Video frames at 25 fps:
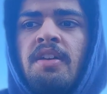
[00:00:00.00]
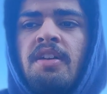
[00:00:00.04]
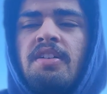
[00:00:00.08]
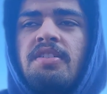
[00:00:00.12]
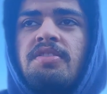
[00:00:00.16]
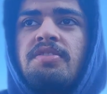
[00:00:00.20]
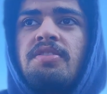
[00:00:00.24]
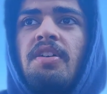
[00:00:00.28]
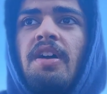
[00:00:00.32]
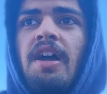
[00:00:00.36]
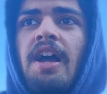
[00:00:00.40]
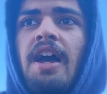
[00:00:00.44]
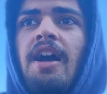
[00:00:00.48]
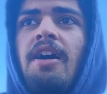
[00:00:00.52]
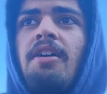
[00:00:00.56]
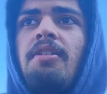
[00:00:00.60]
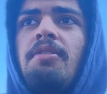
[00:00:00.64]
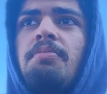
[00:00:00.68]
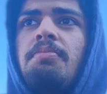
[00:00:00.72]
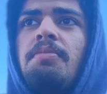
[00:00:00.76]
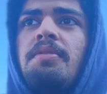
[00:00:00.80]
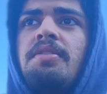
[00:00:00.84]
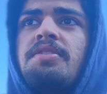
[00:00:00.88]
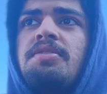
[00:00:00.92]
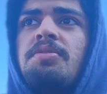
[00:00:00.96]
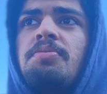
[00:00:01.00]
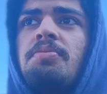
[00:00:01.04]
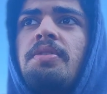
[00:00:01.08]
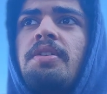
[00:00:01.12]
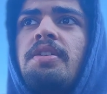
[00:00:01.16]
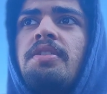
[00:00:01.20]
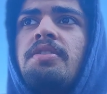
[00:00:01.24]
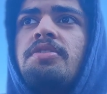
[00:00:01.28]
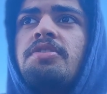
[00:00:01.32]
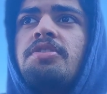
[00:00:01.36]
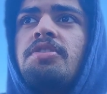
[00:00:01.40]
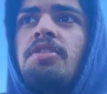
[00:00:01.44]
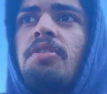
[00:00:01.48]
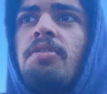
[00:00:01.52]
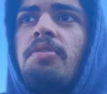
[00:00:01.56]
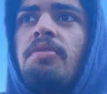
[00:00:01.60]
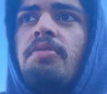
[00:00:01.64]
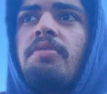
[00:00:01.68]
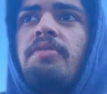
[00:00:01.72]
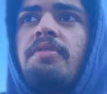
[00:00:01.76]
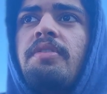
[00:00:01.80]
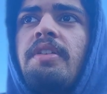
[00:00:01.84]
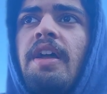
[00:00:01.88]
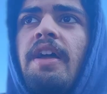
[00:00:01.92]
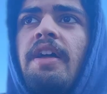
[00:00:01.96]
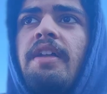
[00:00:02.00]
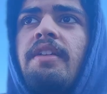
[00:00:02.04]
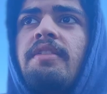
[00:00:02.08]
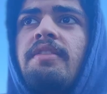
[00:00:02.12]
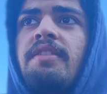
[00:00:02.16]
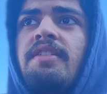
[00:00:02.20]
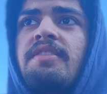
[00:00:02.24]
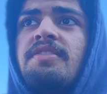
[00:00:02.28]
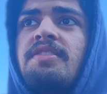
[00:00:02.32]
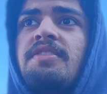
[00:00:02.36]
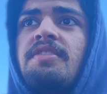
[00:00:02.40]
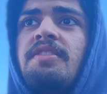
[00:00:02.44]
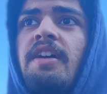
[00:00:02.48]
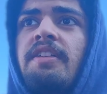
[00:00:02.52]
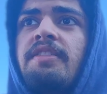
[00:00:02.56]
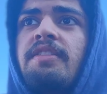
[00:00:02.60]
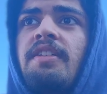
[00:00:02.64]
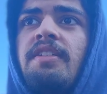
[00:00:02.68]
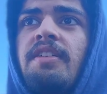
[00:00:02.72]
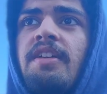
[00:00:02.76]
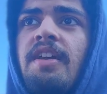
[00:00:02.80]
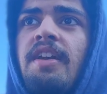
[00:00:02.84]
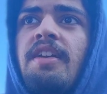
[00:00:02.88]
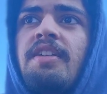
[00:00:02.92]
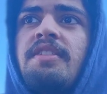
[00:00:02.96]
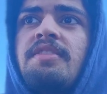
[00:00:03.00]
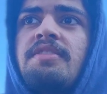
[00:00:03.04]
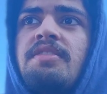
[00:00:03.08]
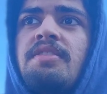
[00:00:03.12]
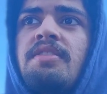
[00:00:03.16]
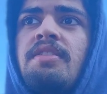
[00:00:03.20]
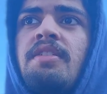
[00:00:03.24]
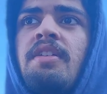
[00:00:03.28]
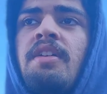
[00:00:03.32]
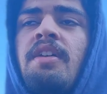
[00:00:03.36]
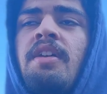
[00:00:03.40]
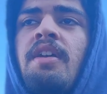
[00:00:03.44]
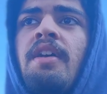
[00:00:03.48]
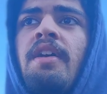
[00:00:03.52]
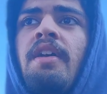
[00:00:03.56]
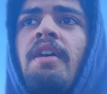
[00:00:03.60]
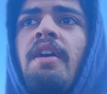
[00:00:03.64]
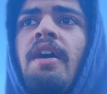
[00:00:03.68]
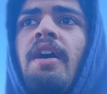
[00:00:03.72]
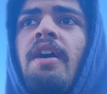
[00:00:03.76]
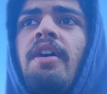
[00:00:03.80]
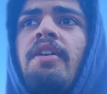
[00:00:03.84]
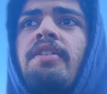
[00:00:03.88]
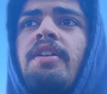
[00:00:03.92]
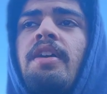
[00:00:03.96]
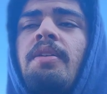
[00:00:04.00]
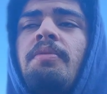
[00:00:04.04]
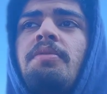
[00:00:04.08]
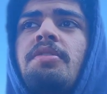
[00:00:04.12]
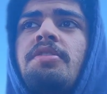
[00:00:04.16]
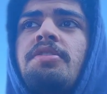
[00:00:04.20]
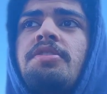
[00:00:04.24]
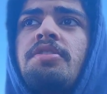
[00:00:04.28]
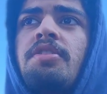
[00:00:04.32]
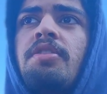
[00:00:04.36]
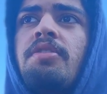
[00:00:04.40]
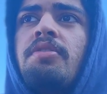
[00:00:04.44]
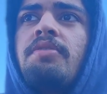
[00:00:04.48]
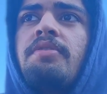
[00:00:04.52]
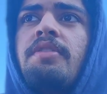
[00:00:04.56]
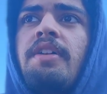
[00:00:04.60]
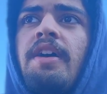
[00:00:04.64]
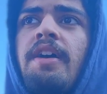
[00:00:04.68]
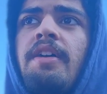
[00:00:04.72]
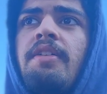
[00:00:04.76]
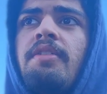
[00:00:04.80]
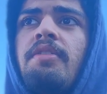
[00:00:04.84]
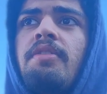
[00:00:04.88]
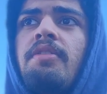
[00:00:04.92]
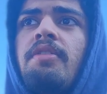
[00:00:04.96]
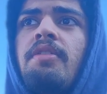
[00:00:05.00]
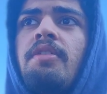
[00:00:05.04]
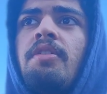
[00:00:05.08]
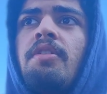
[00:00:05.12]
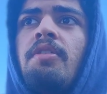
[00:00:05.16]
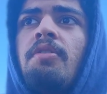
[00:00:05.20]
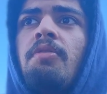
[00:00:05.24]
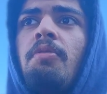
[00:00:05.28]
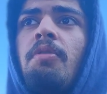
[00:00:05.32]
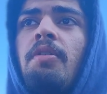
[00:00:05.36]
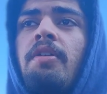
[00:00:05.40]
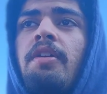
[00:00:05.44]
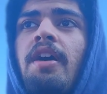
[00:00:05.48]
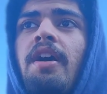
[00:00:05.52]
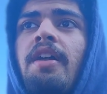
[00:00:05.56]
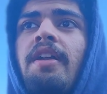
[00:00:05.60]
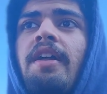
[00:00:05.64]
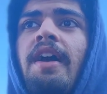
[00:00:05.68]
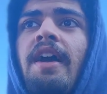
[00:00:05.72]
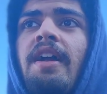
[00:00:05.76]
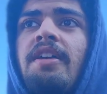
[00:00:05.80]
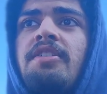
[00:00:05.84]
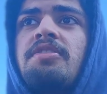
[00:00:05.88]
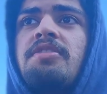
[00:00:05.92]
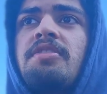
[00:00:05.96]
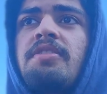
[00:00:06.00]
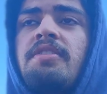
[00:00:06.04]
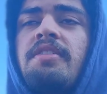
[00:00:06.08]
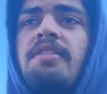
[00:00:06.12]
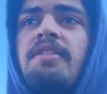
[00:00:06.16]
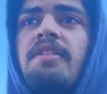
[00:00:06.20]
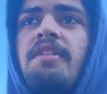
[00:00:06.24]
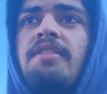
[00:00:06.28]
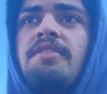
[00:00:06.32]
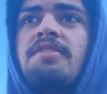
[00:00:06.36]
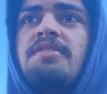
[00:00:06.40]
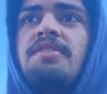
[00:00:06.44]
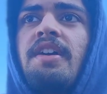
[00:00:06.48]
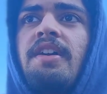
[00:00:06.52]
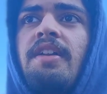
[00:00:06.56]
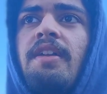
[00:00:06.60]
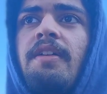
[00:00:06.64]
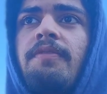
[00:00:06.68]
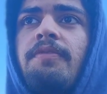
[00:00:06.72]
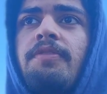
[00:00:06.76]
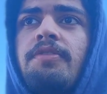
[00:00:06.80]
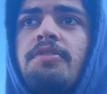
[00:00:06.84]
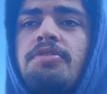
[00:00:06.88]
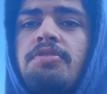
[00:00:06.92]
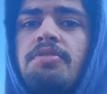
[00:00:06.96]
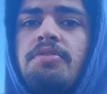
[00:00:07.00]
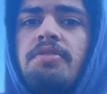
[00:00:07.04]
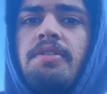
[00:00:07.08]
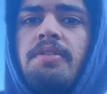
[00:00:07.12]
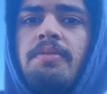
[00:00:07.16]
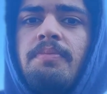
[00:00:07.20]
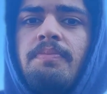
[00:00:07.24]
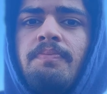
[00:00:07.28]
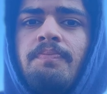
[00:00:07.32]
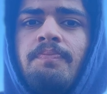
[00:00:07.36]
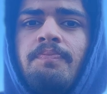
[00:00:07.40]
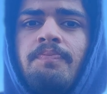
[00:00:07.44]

So how must we show that this is not the case? How can we show that we're not actually inside of a dream?